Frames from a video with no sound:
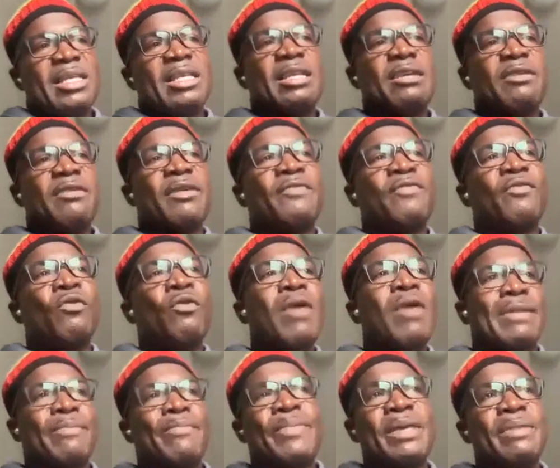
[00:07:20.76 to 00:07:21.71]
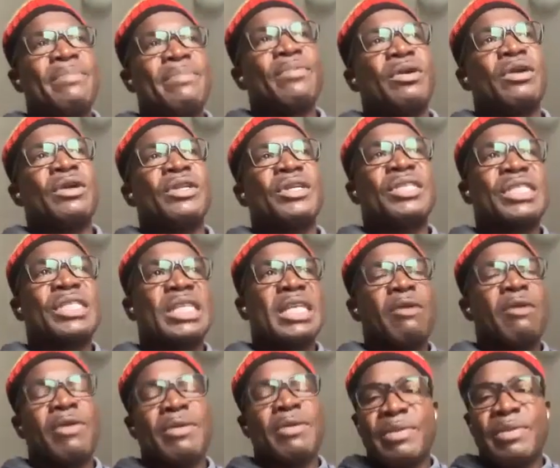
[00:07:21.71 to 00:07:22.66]
you know, of what people are gonna
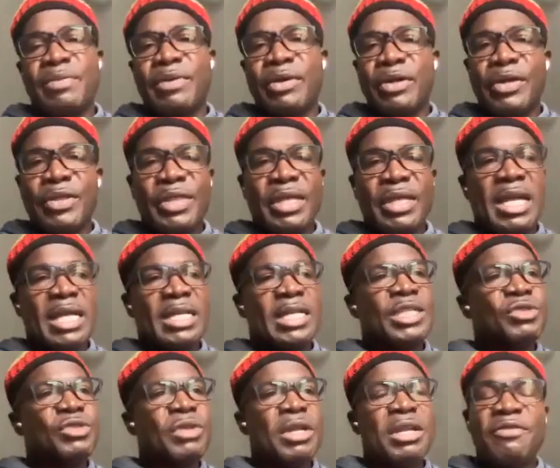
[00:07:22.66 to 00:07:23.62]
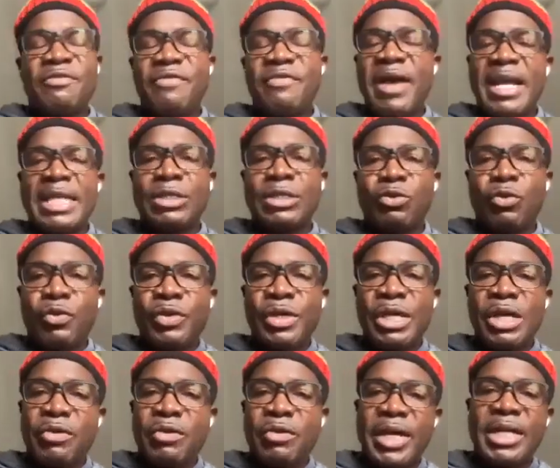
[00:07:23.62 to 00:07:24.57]
say or what people are gonna think. And it's really, in fact, it's
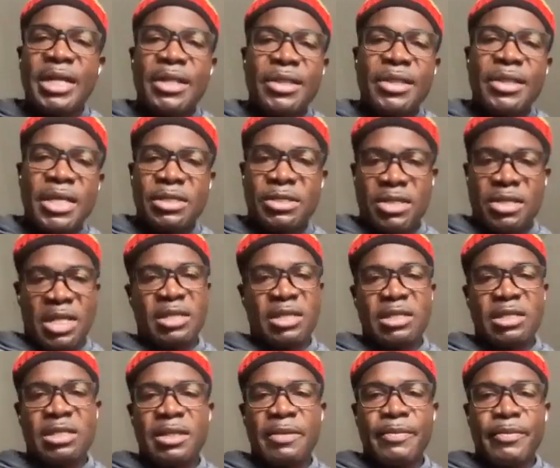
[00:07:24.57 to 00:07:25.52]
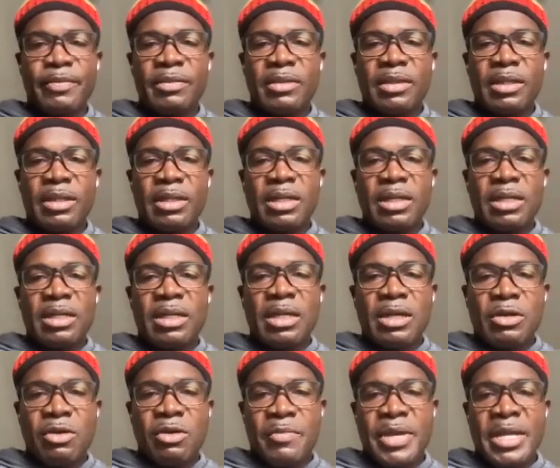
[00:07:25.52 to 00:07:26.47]
we created these things.
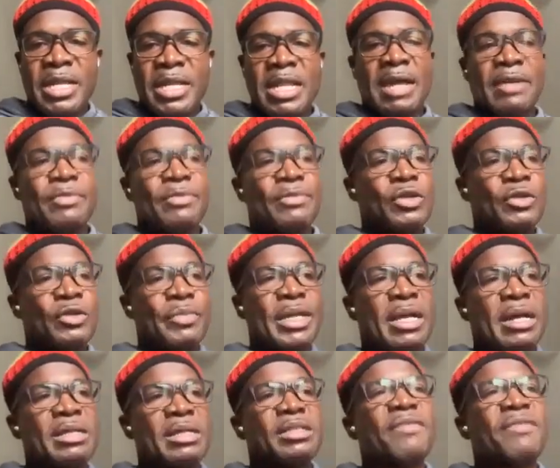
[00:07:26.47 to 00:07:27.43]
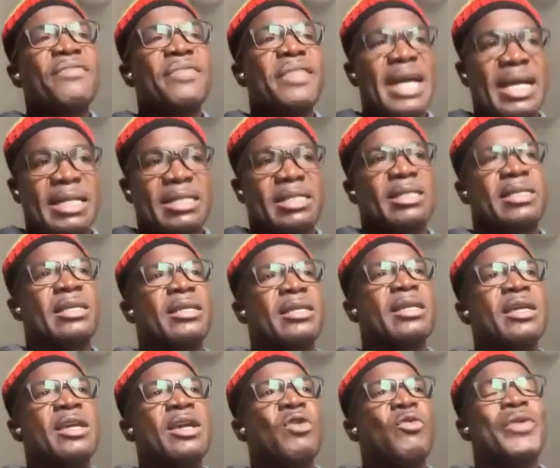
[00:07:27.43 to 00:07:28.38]
You know what I mean? And so because of that,
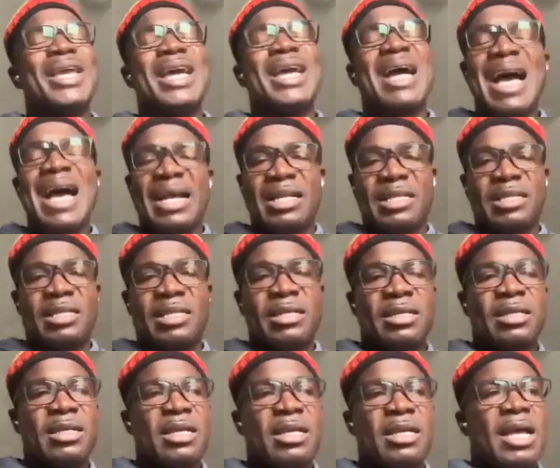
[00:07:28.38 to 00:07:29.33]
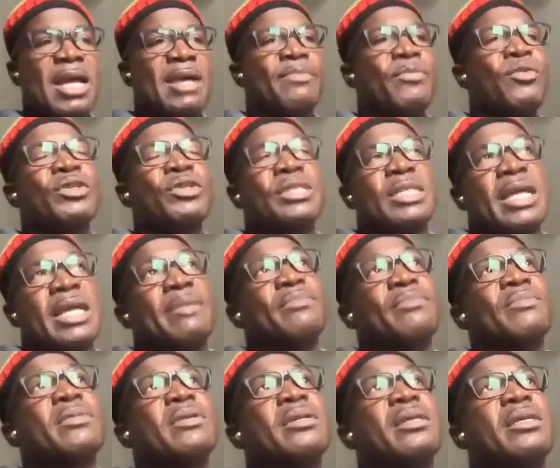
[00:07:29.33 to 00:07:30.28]
we act, and most
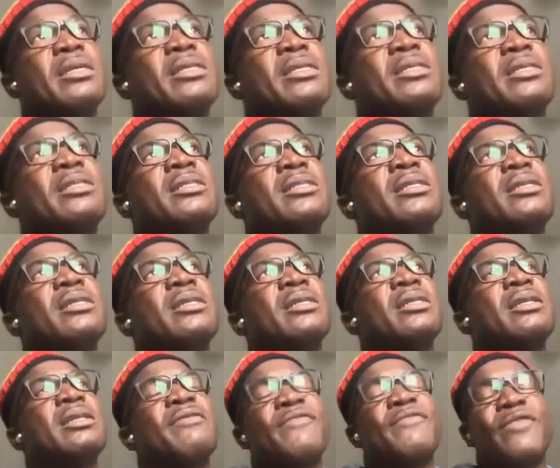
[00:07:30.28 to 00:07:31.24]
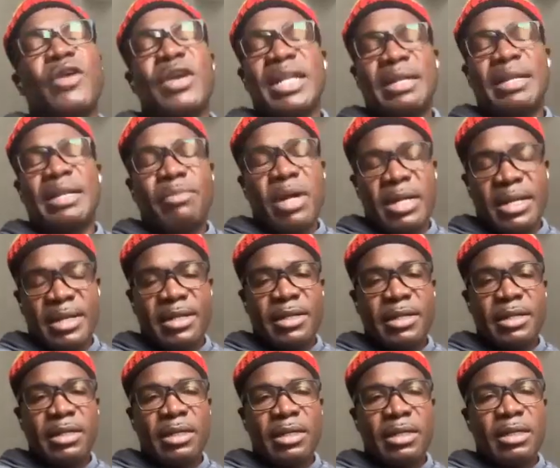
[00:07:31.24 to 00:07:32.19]
time in a violent manner.
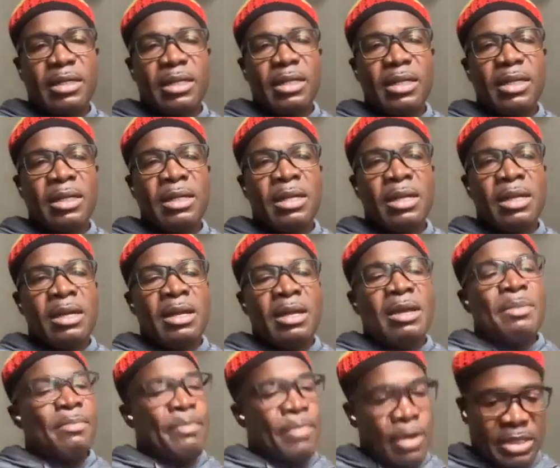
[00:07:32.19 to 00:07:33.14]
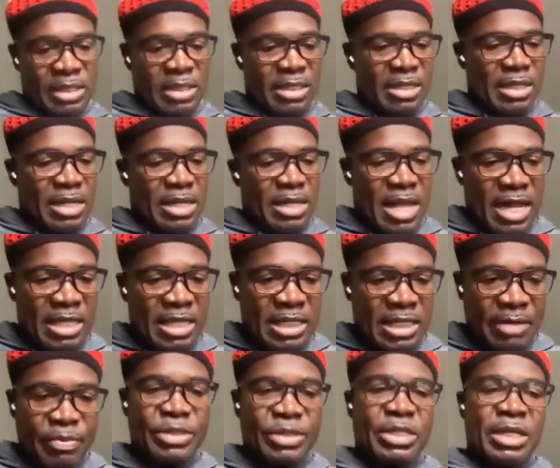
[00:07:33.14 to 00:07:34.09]
But
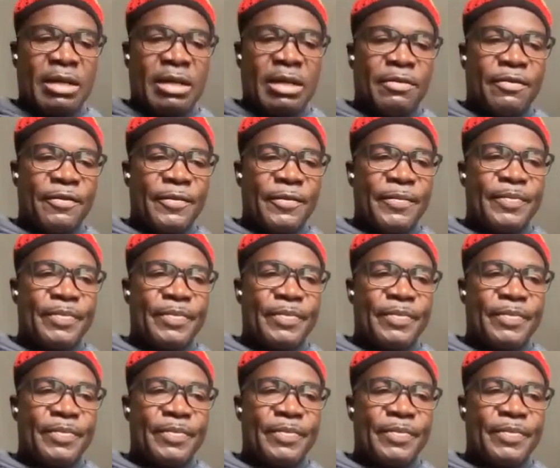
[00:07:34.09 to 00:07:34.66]
accept yourself,